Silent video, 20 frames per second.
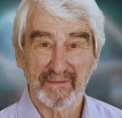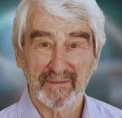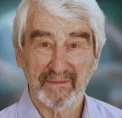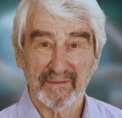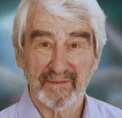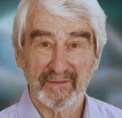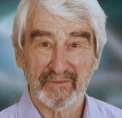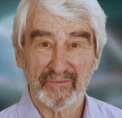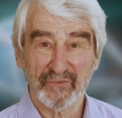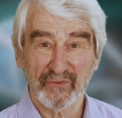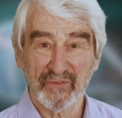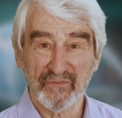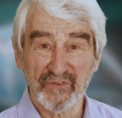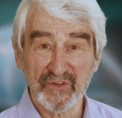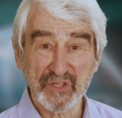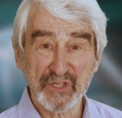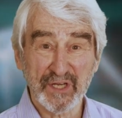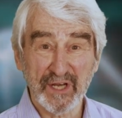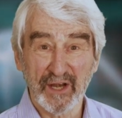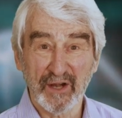For the
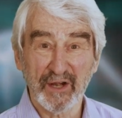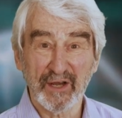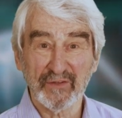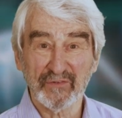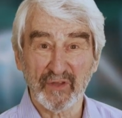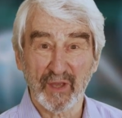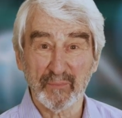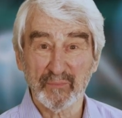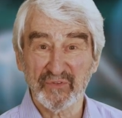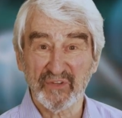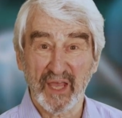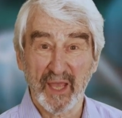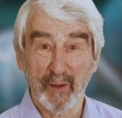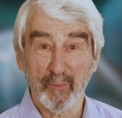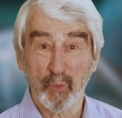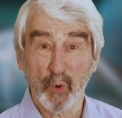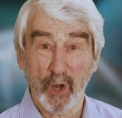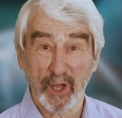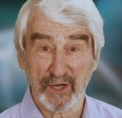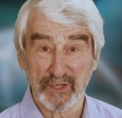Visionaries, I'm Sam